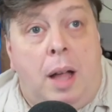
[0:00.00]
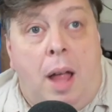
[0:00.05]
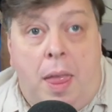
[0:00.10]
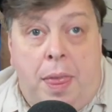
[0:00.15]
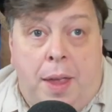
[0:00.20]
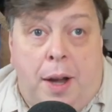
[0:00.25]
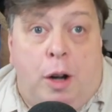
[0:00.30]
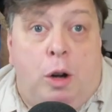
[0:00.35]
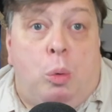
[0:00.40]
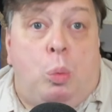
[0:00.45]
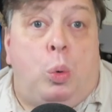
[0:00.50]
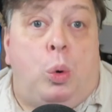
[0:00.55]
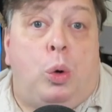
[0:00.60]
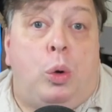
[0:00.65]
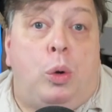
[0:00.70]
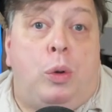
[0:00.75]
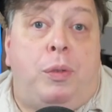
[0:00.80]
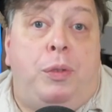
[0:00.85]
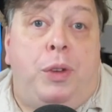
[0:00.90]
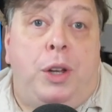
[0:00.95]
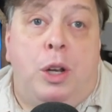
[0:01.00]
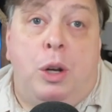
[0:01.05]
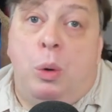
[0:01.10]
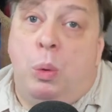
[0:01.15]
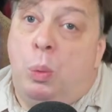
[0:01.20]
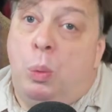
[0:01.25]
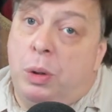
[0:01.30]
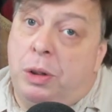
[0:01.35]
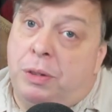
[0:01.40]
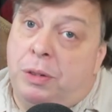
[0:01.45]
Their
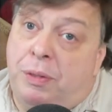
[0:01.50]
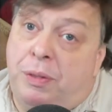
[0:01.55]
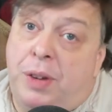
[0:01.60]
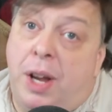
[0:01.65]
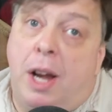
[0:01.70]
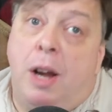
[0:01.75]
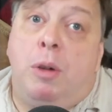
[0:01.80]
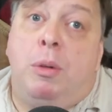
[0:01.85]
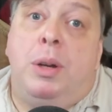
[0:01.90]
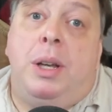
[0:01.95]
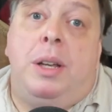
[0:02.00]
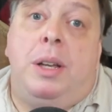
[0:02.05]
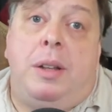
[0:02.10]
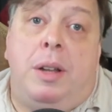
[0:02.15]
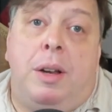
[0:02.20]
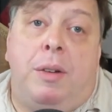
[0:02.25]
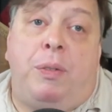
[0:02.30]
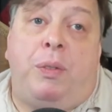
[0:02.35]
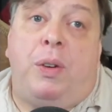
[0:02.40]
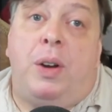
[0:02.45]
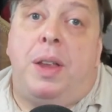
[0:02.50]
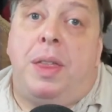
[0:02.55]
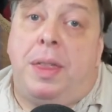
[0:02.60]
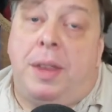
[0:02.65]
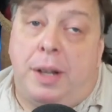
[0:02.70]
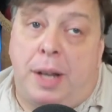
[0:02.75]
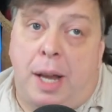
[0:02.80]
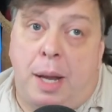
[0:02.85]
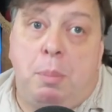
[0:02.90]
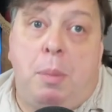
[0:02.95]
worldview was very different
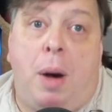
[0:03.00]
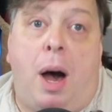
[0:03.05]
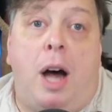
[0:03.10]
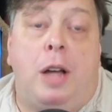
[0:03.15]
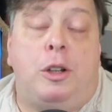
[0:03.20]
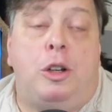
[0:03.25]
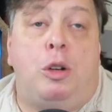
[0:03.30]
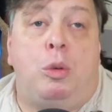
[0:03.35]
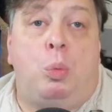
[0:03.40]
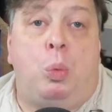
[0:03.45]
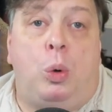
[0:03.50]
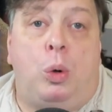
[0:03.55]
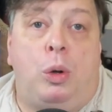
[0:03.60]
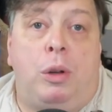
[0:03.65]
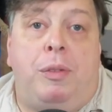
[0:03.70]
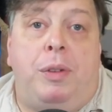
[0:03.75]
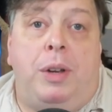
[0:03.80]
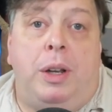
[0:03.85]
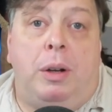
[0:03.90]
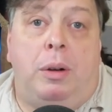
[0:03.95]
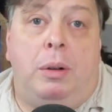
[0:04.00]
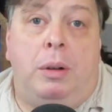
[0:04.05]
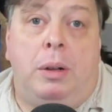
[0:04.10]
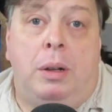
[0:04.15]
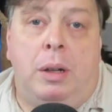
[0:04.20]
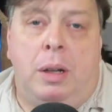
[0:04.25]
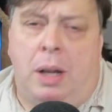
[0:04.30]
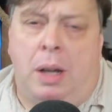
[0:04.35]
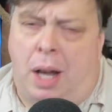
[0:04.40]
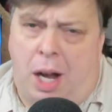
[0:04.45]
than a modern worldview.
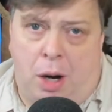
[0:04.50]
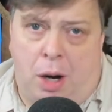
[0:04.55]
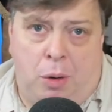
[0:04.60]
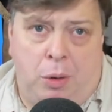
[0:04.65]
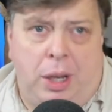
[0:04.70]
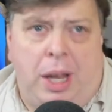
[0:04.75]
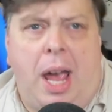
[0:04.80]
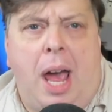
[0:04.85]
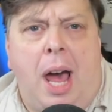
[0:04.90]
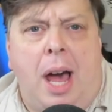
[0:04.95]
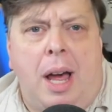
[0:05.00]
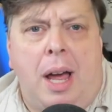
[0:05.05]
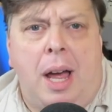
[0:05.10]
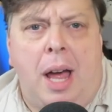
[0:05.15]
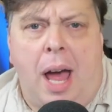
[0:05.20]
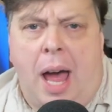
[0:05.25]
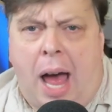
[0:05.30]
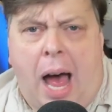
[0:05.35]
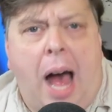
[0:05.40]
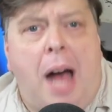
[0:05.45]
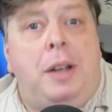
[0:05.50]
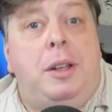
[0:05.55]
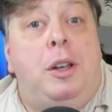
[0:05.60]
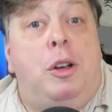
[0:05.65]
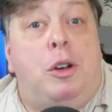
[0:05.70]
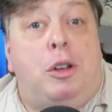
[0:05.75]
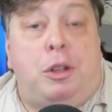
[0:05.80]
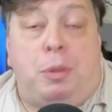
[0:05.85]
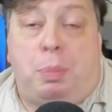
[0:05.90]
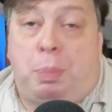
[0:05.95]
Oh, yeah? How do
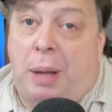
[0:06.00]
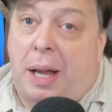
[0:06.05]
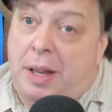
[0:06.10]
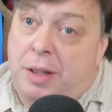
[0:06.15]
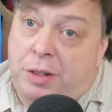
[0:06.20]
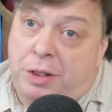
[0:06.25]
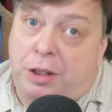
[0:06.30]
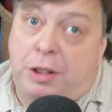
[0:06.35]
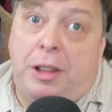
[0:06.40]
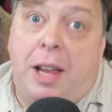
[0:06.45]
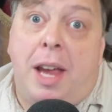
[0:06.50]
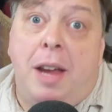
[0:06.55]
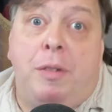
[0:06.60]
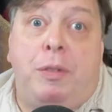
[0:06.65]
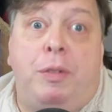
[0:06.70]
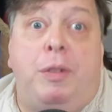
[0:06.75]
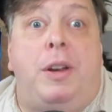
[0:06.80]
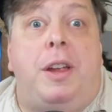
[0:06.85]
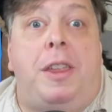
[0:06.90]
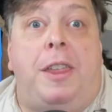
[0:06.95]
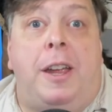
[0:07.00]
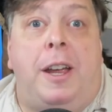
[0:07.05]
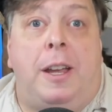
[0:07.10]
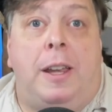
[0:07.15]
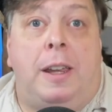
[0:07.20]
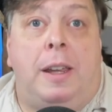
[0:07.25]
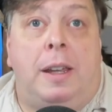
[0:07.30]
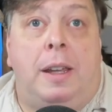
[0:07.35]
you explain slavery then?